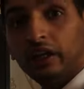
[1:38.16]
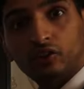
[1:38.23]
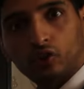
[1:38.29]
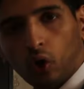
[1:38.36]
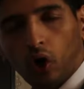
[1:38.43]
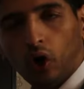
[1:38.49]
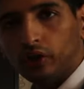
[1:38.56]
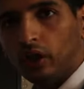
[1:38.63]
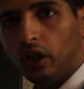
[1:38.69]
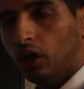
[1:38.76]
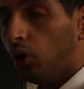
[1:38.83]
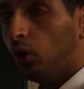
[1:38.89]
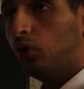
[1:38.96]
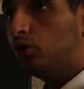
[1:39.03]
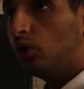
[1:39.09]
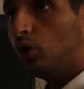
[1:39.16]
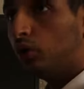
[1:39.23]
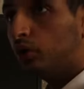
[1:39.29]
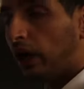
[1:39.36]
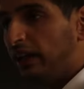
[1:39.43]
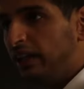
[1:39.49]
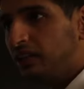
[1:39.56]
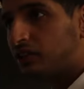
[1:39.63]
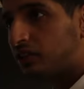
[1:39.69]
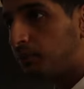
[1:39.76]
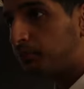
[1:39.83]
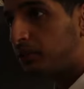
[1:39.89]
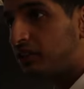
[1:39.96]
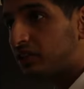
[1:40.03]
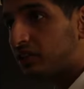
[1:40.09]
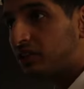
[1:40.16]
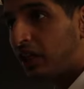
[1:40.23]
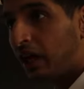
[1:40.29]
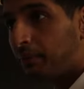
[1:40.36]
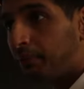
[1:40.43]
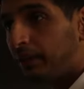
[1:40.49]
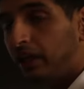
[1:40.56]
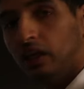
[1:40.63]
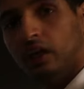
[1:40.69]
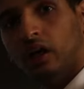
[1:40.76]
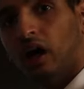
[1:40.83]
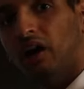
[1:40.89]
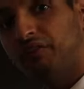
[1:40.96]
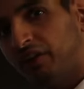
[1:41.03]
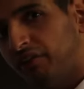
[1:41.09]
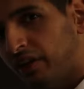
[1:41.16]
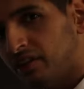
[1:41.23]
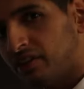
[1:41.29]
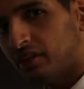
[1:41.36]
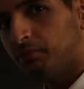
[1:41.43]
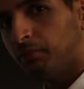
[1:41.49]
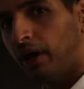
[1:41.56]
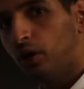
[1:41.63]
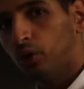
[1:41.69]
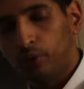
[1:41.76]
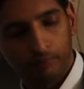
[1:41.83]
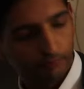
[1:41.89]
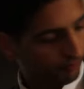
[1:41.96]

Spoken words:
It's hard. Oh no, I need something snappy. I've invented my own.